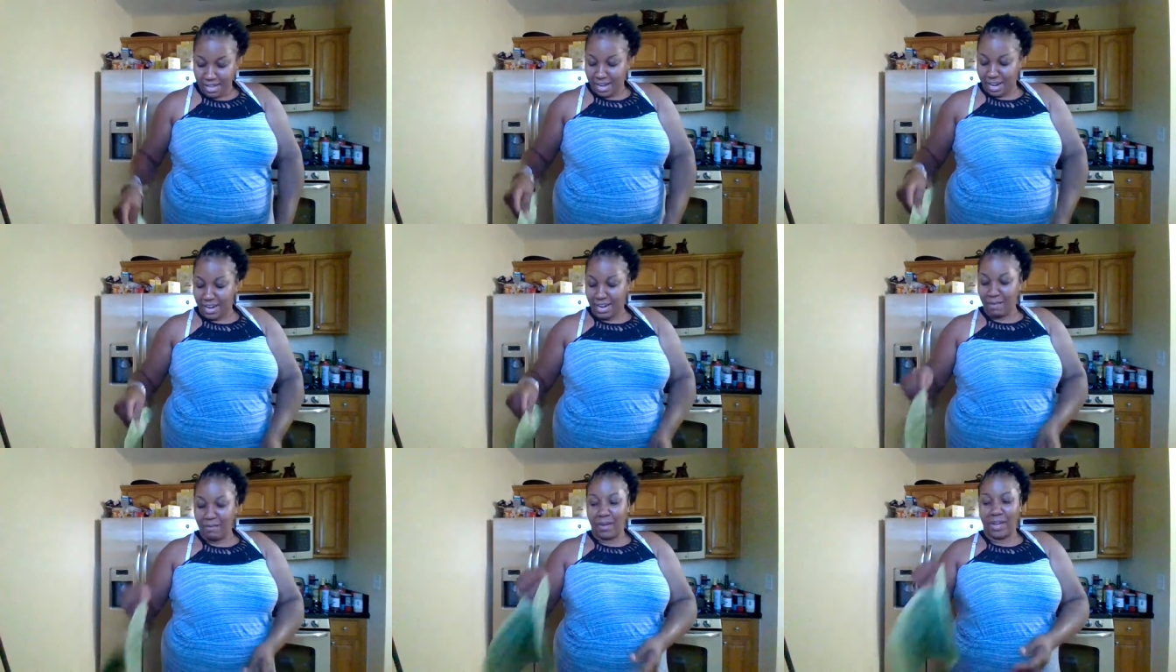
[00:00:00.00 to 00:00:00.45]

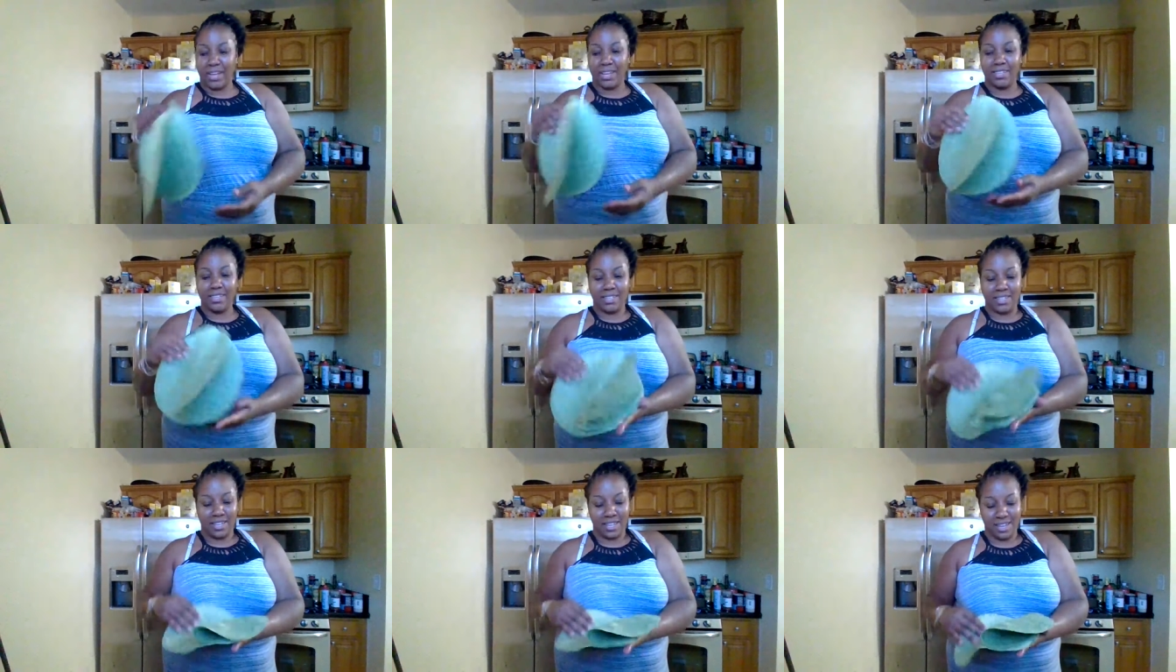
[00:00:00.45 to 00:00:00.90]

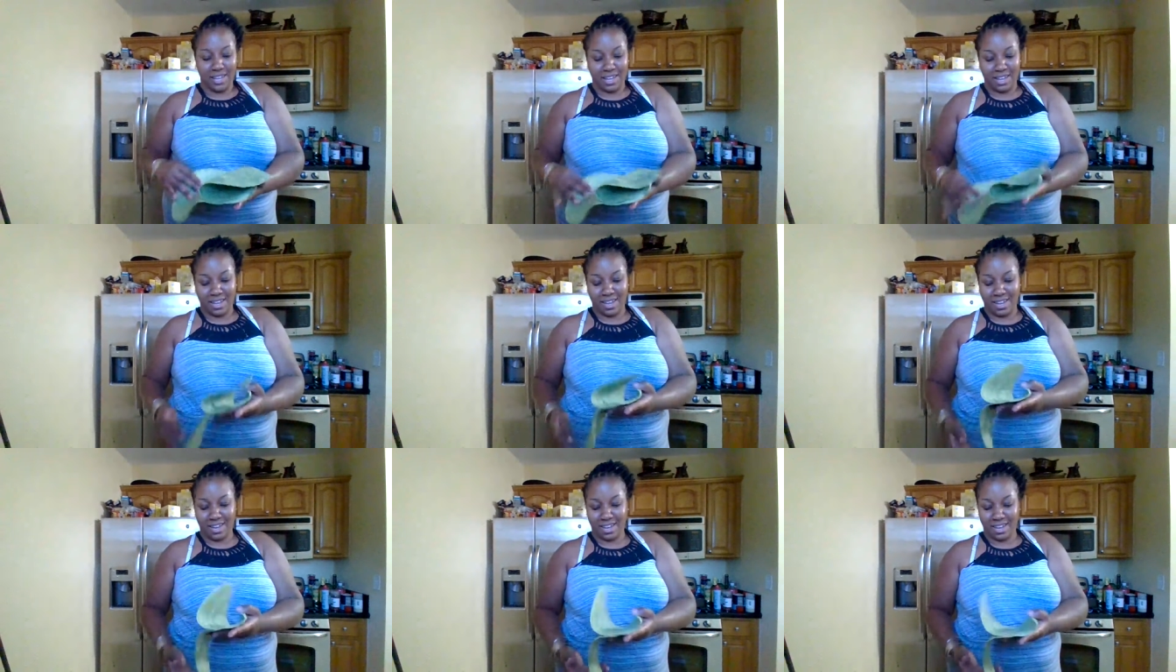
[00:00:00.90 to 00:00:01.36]
Anyways,
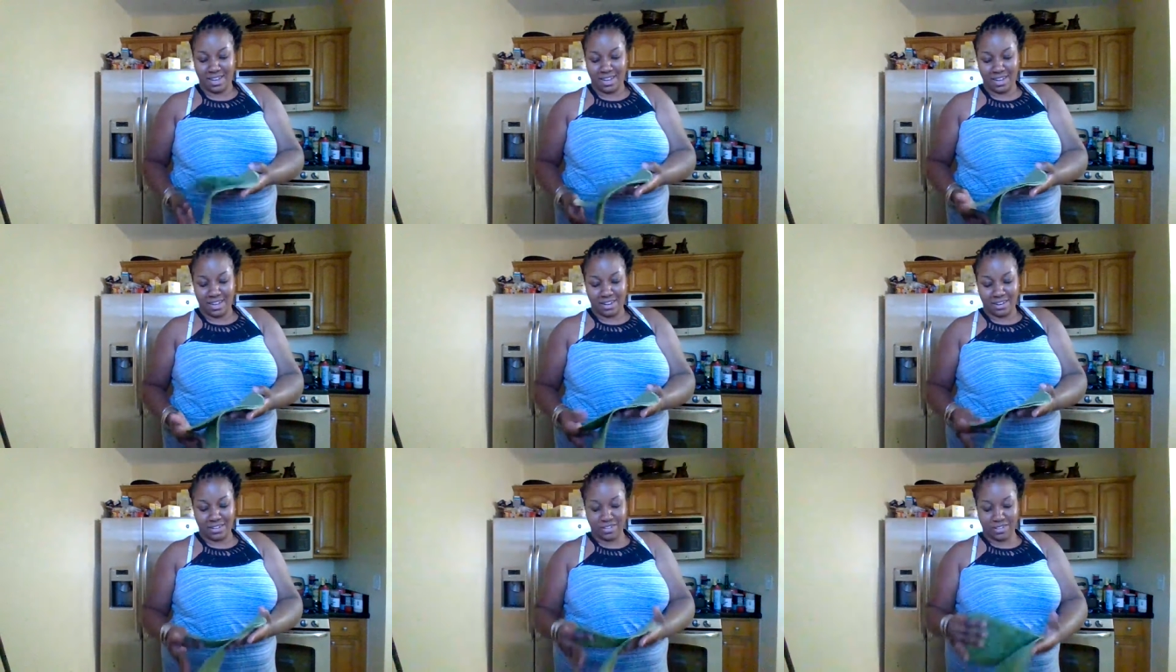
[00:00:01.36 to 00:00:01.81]

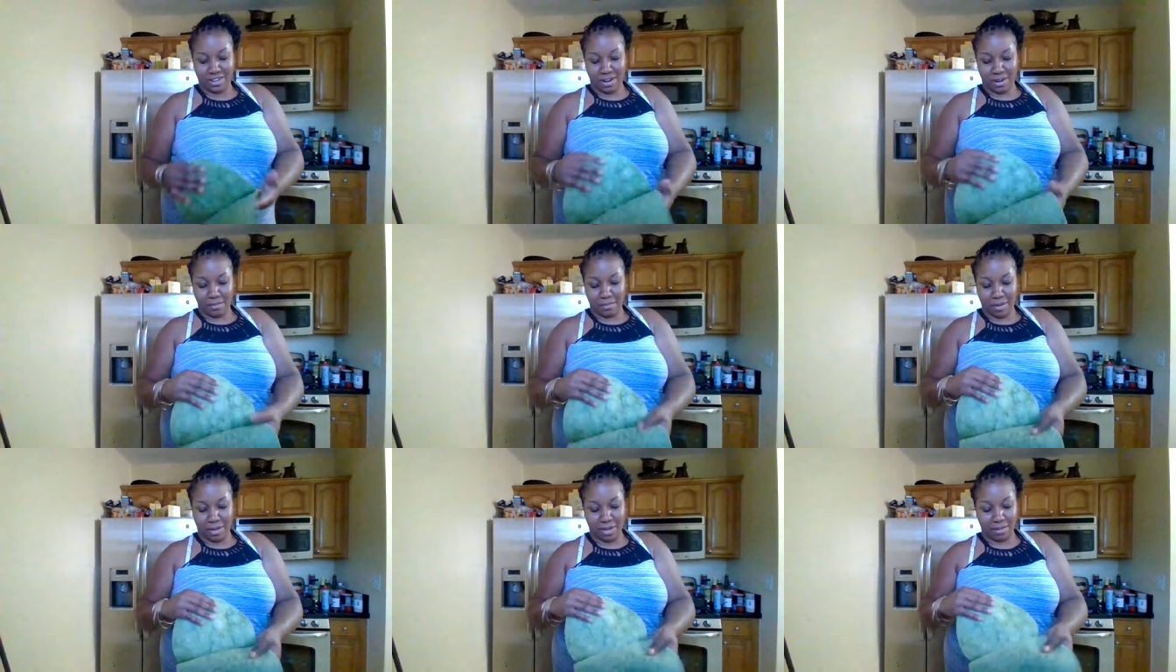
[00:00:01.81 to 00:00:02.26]
here's
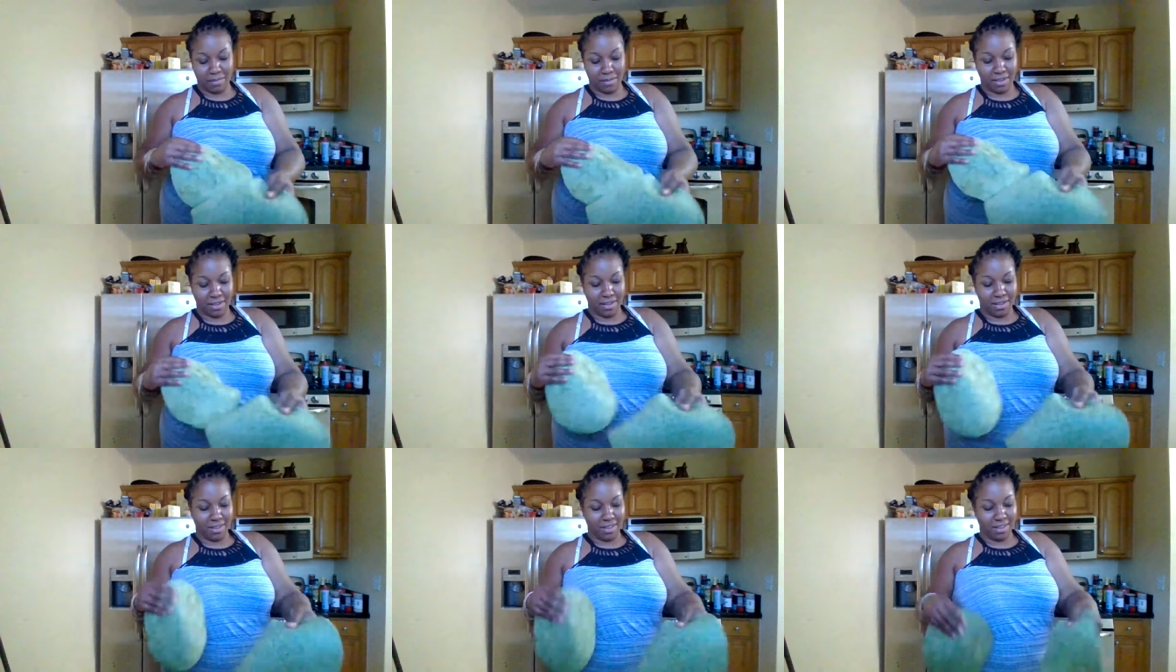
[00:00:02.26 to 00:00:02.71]
our
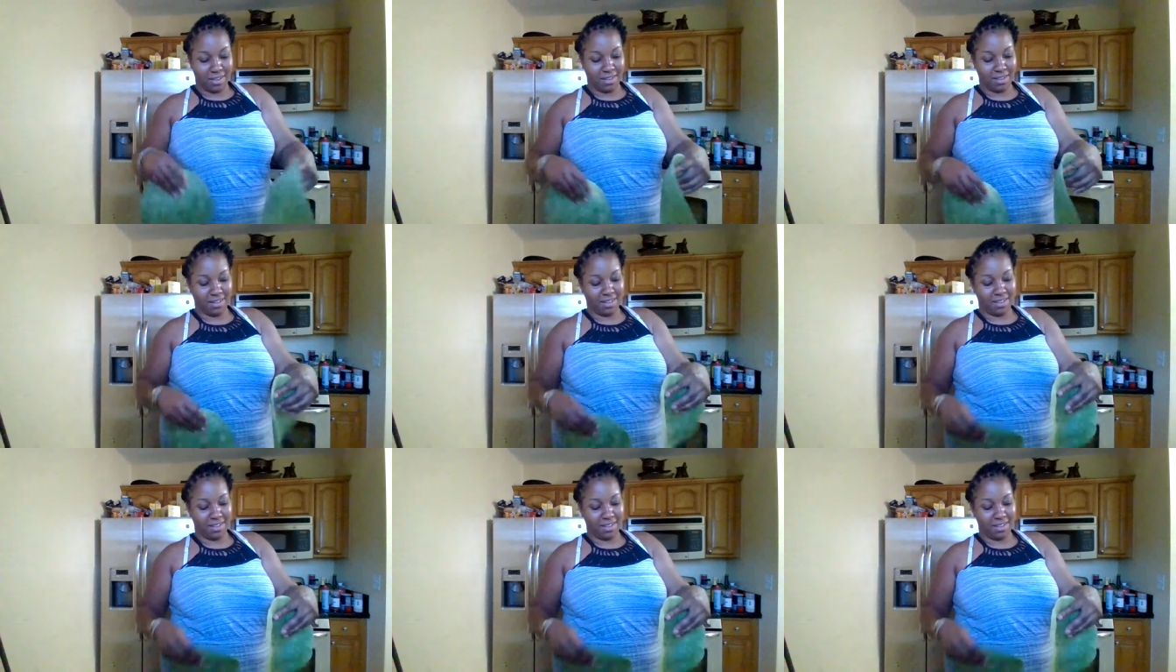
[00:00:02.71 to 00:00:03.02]
baby.